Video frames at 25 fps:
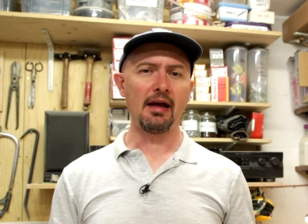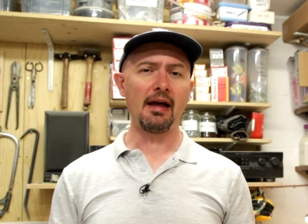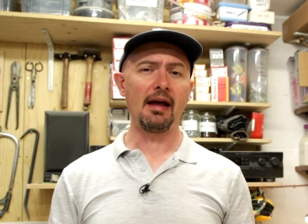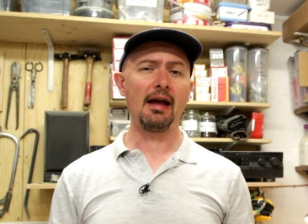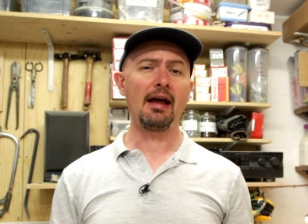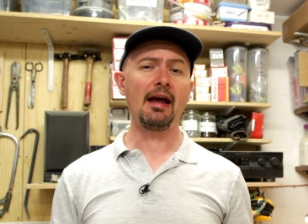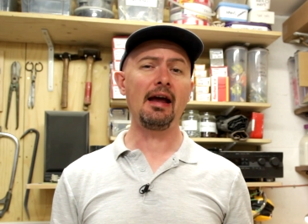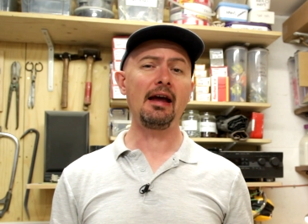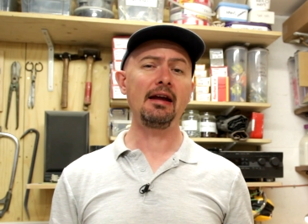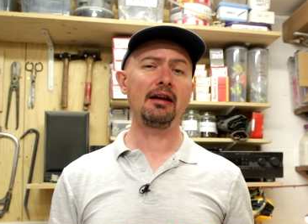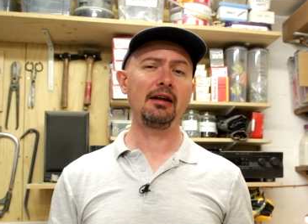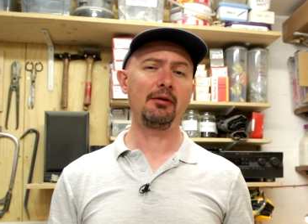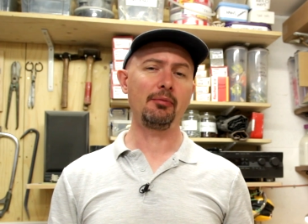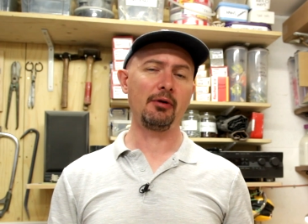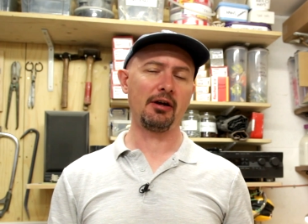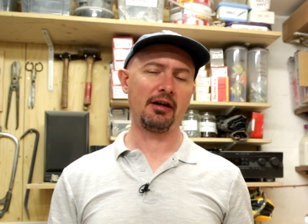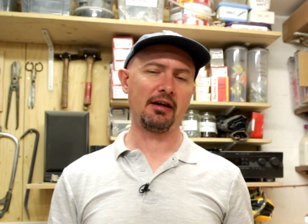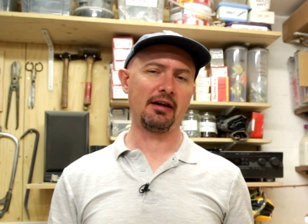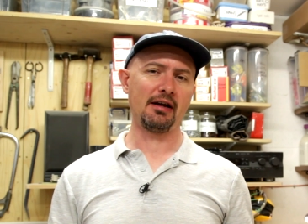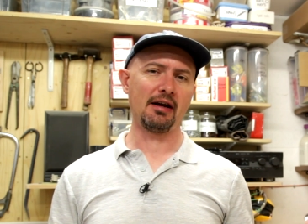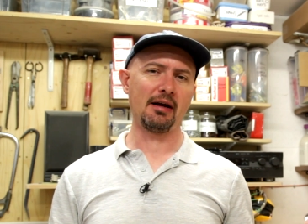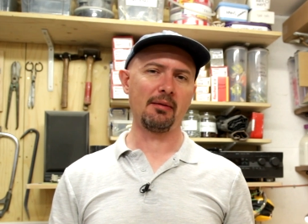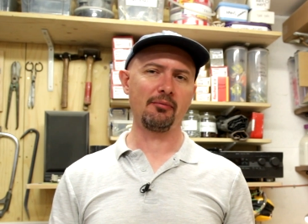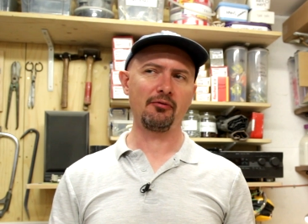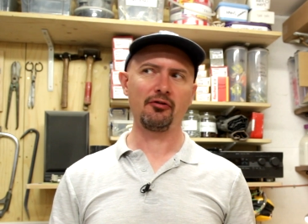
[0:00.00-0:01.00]

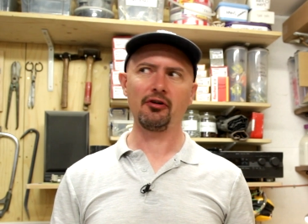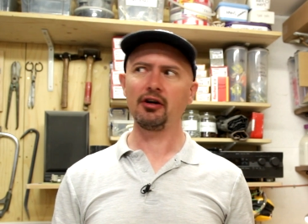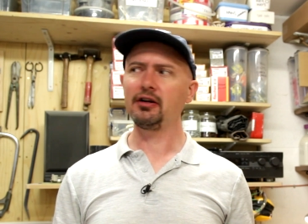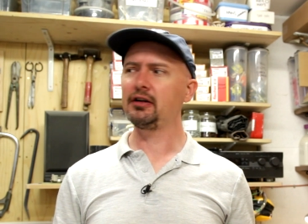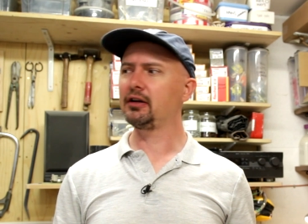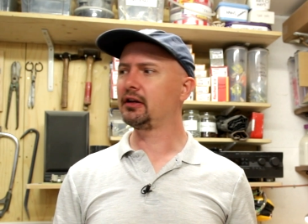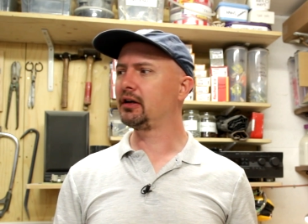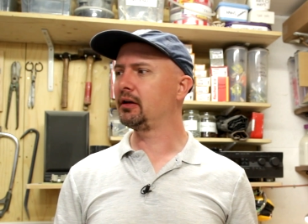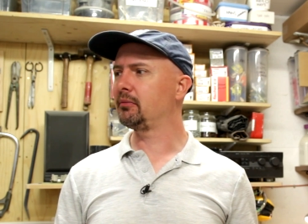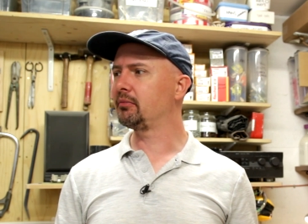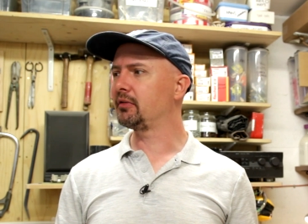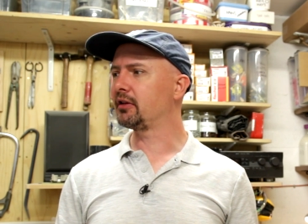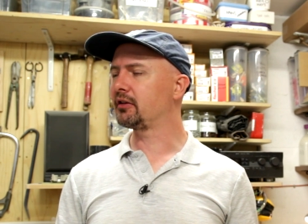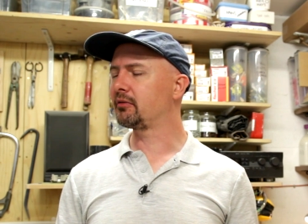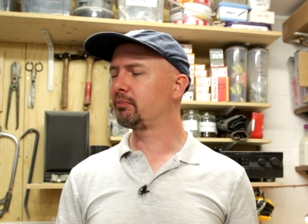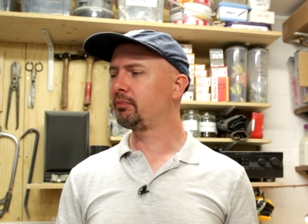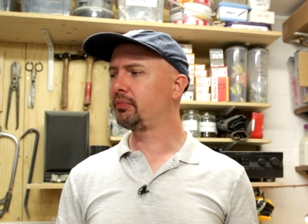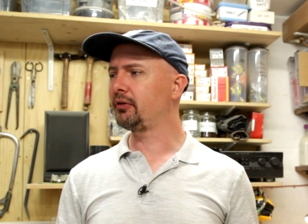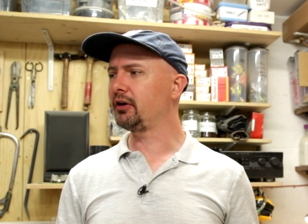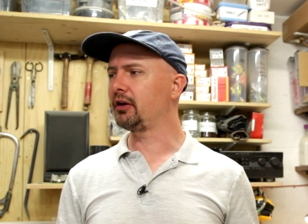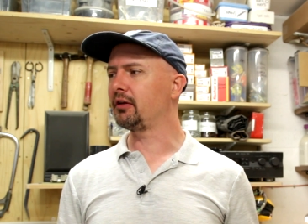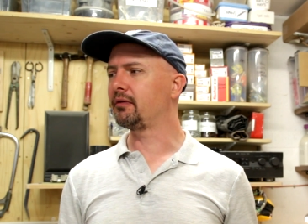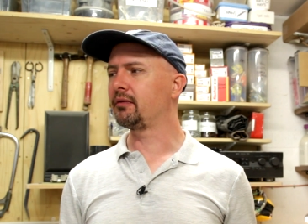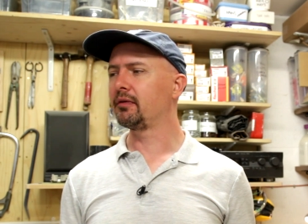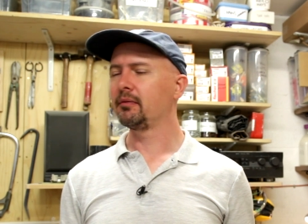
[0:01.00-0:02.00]
Anyway, I'm trying to keep this
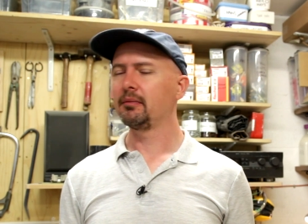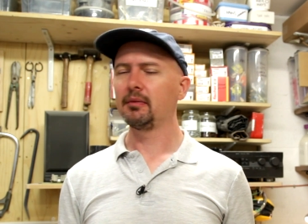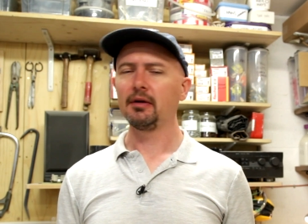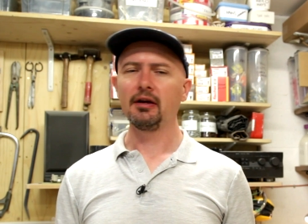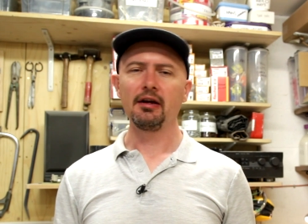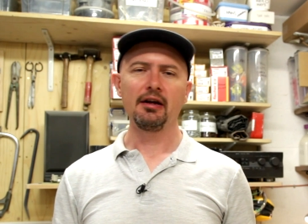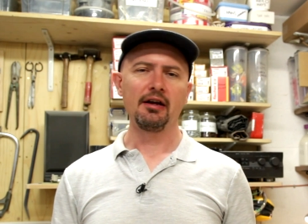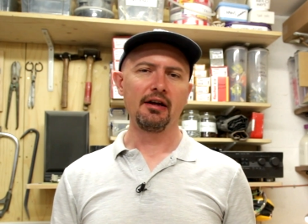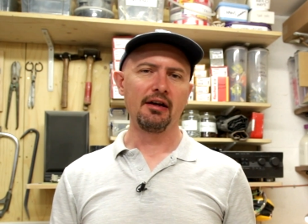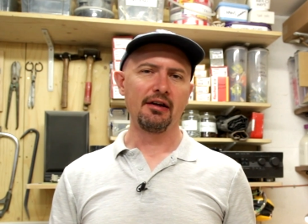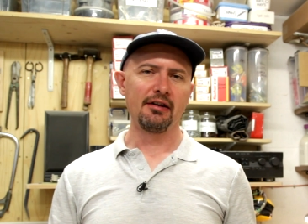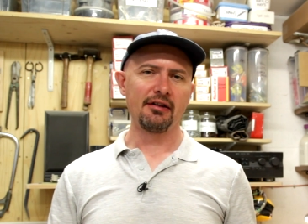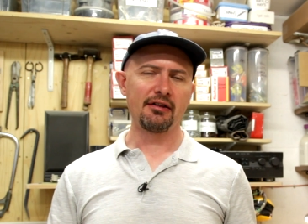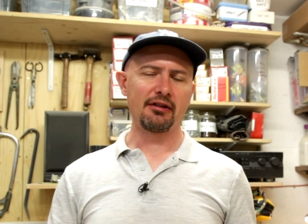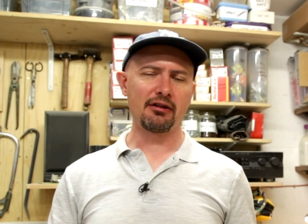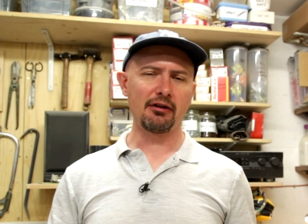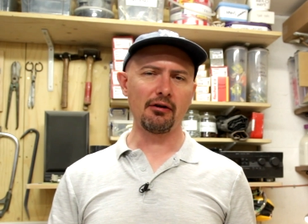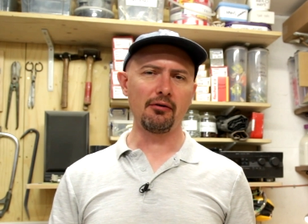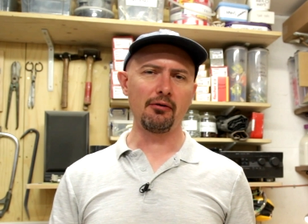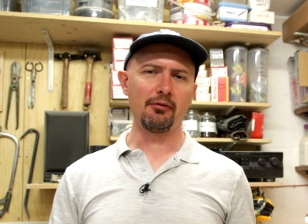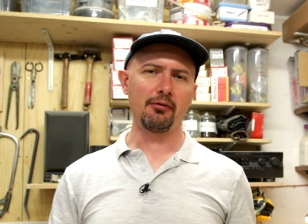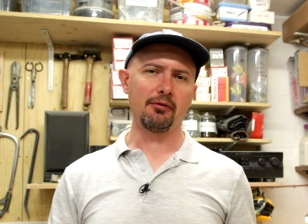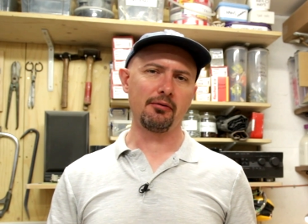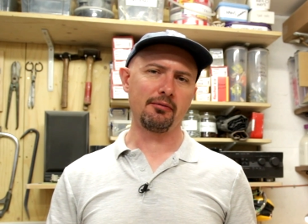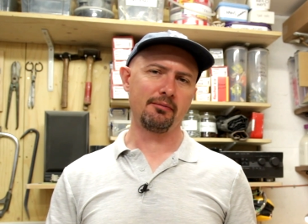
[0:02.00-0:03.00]
brief.
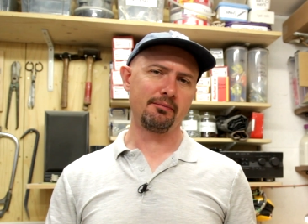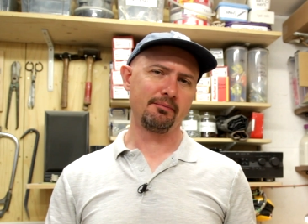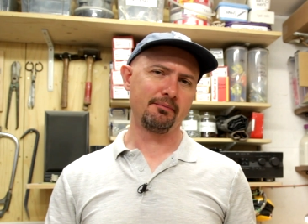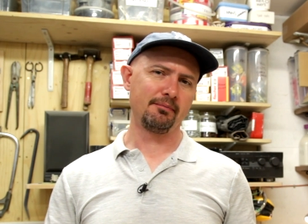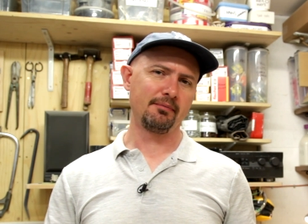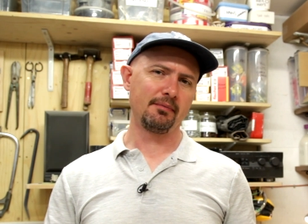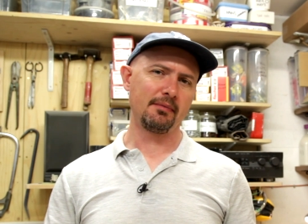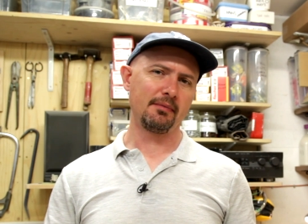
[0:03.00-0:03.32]
So,